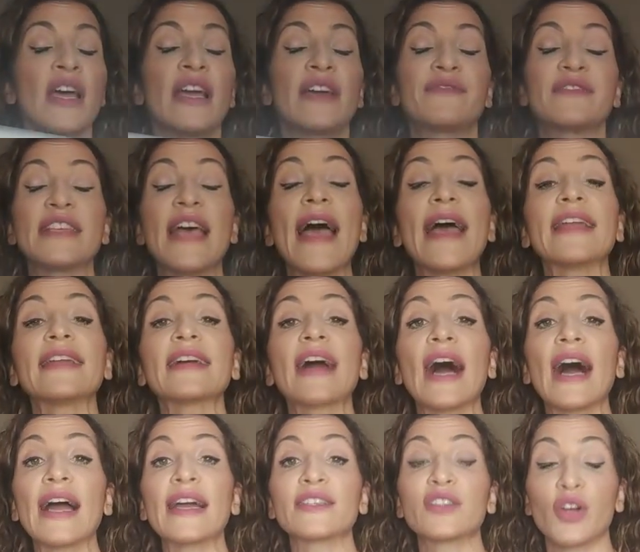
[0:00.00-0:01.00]
If 10
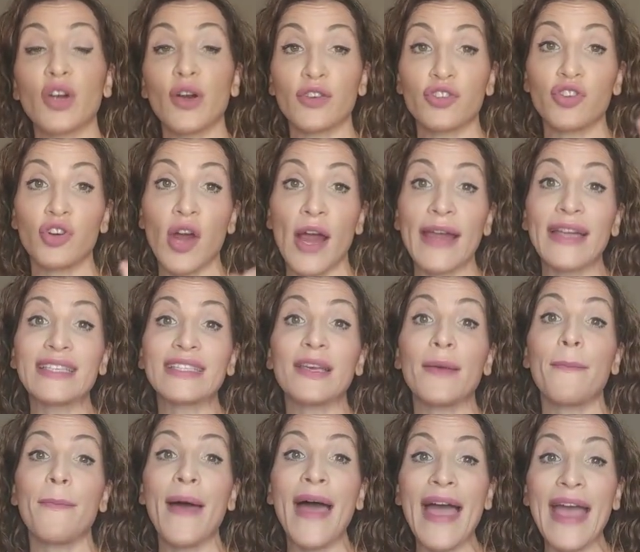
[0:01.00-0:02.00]
guys are trying
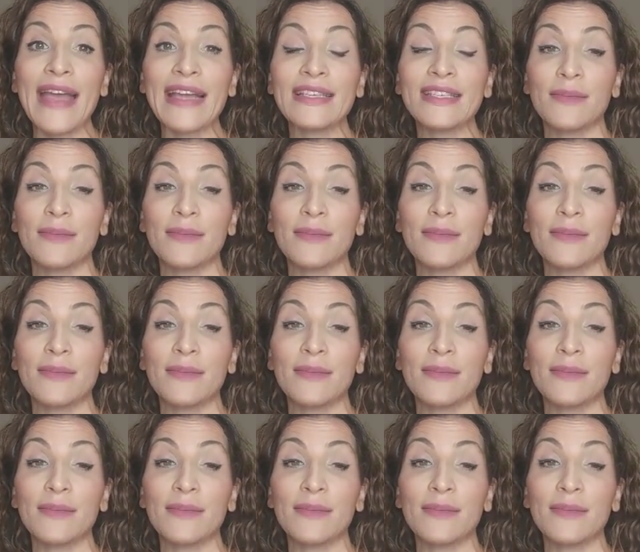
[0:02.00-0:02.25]
to pay